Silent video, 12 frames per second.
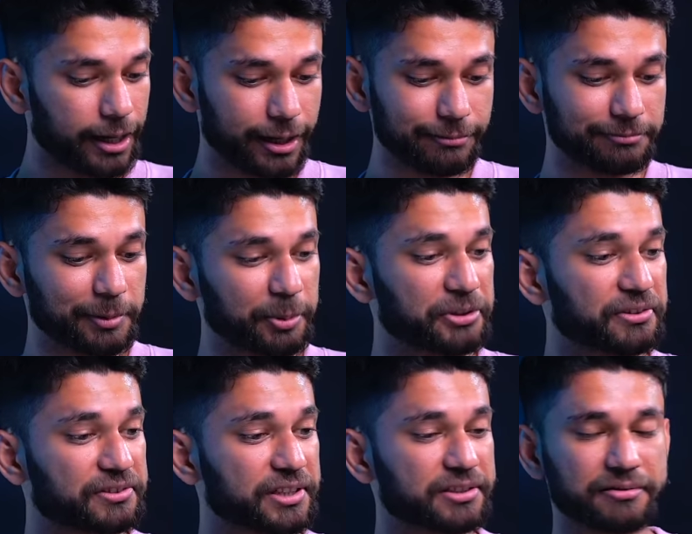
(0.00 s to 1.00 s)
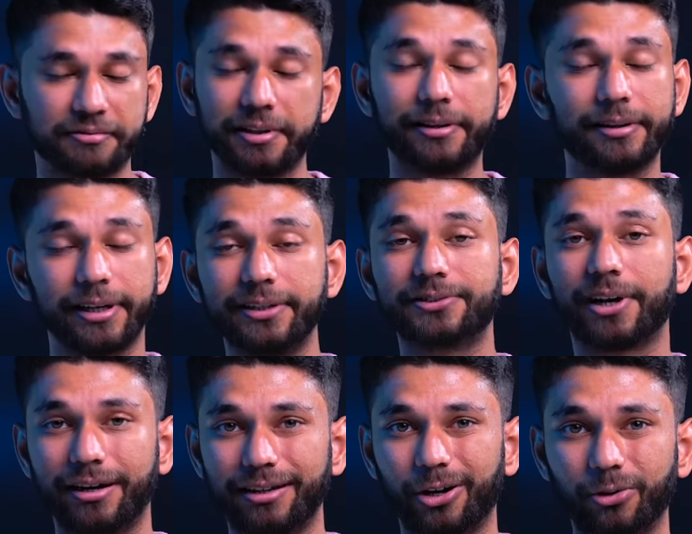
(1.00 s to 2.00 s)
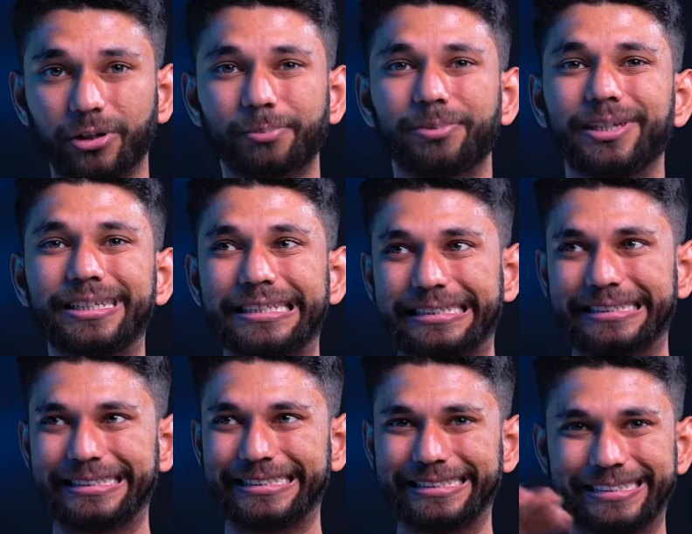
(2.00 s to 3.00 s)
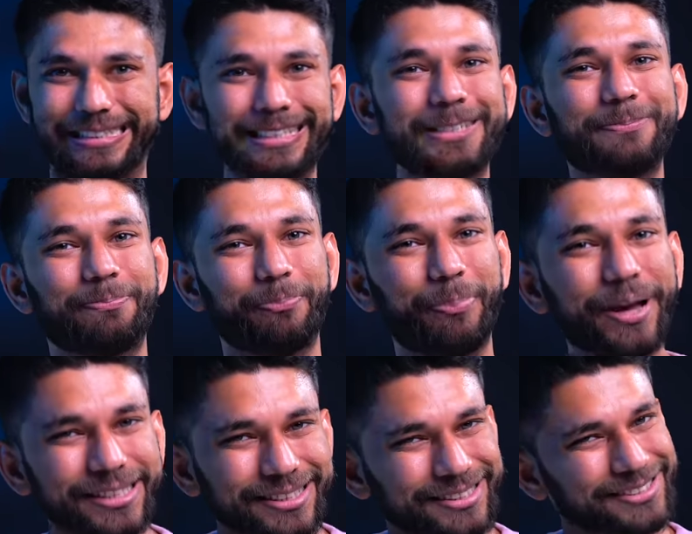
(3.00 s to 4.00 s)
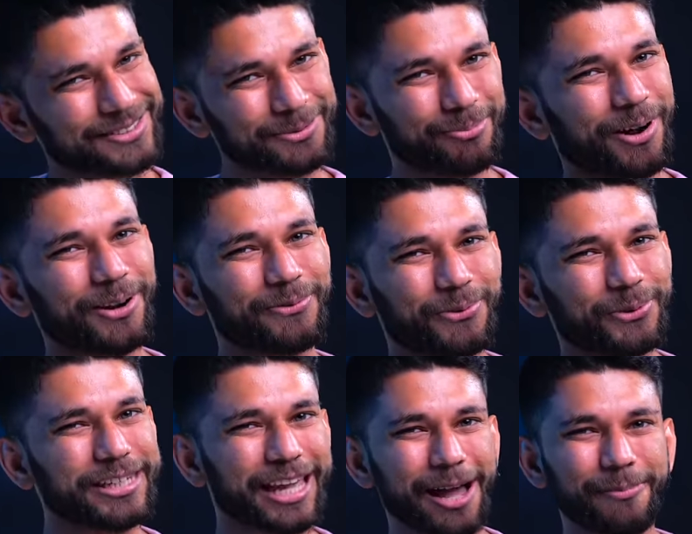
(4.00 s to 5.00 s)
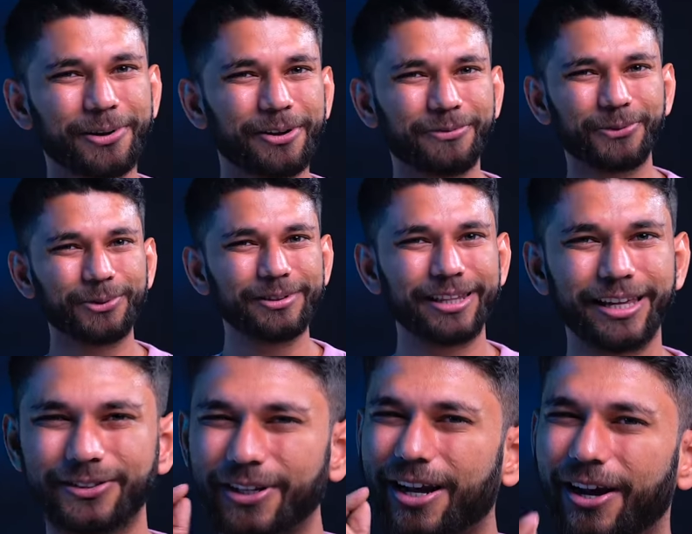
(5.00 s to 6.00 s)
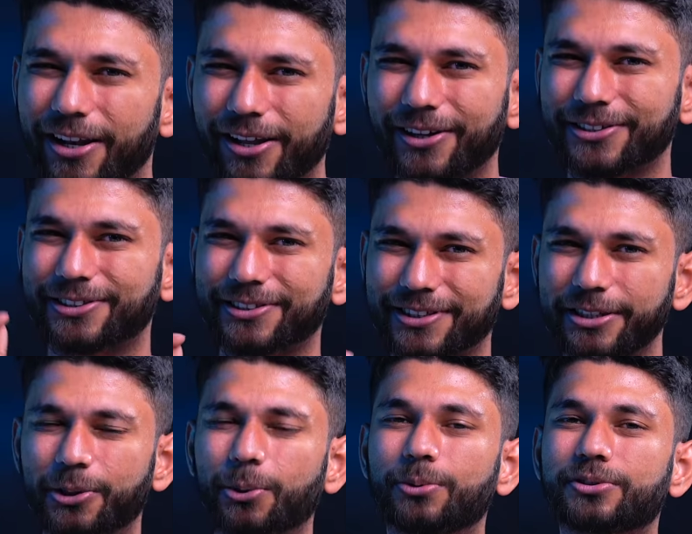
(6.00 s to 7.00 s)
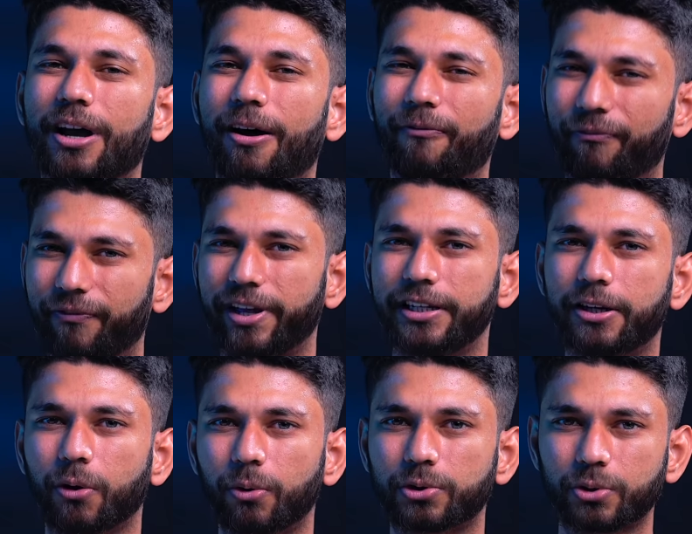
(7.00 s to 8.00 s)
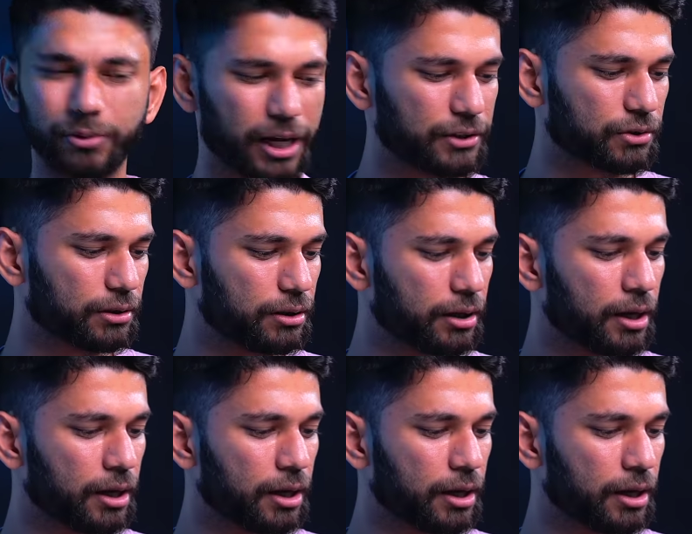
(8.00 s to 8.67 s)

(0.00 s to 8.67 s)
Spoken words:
And the Pixel 6 still is undoubtedly the best smartphone camera phone. Like the colors, the skin tones are very close to natural.